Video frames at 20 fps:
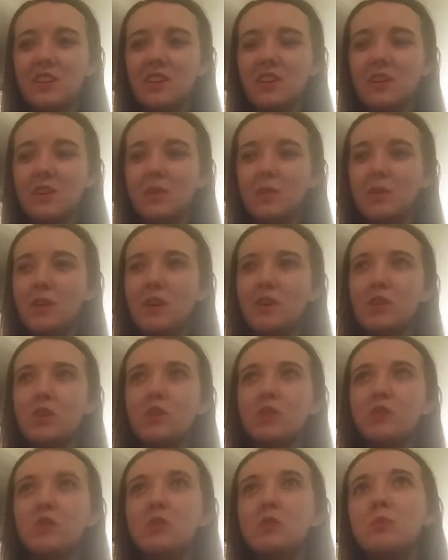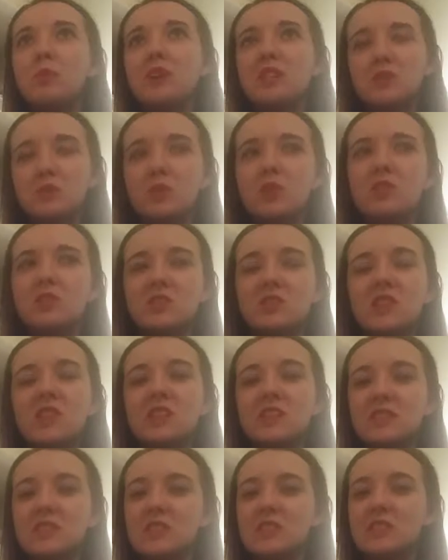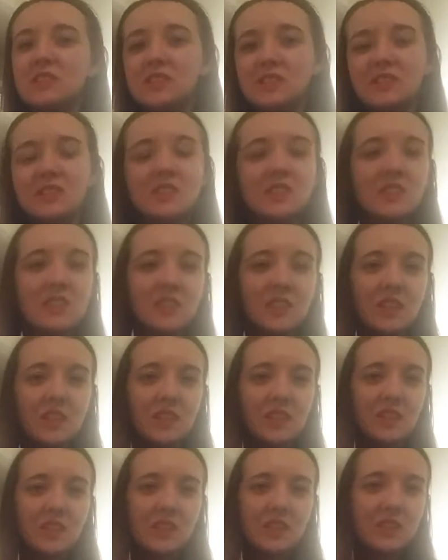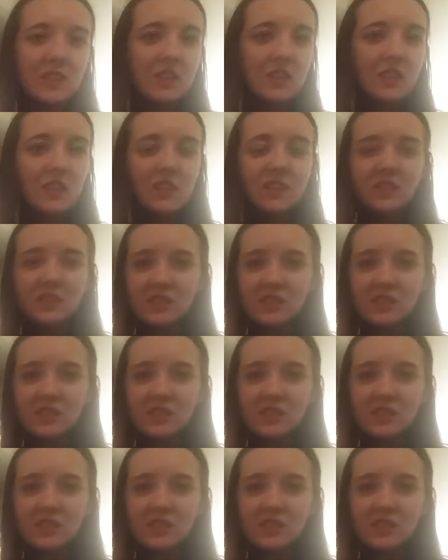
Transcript: I'll go a few months where I'll study seriously and then